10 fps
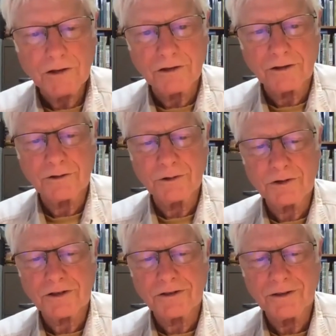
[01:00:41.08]

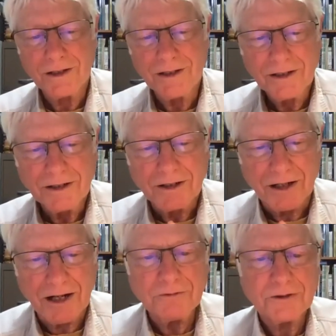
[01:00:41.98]
conclusion,
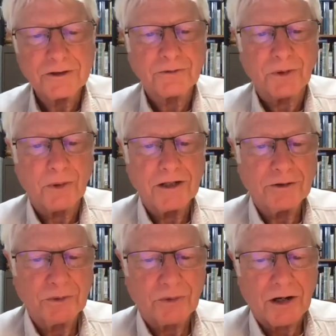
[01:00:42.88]
I've fished for way
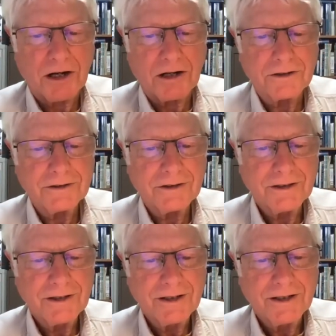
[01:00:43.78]
too long,
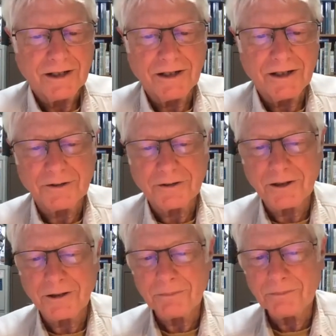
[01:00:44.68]
and
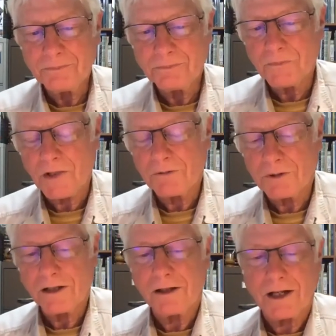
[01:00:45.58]
um, I've
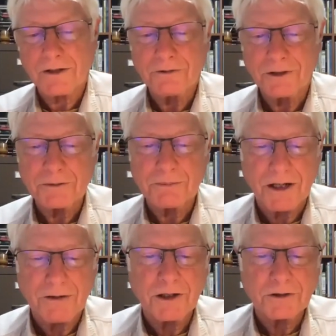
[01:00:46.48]
caught a lot of fish, but
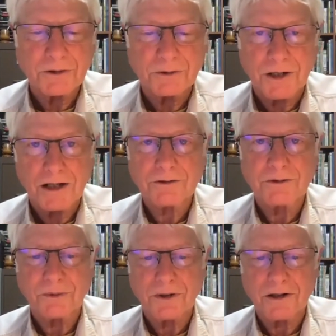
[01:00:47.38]
I've also talked
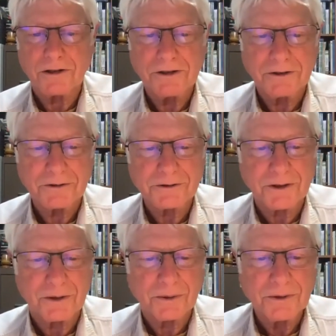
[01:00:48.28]
too long here.
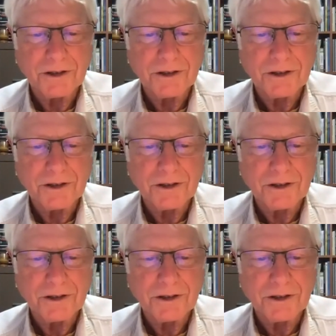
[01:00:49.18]
So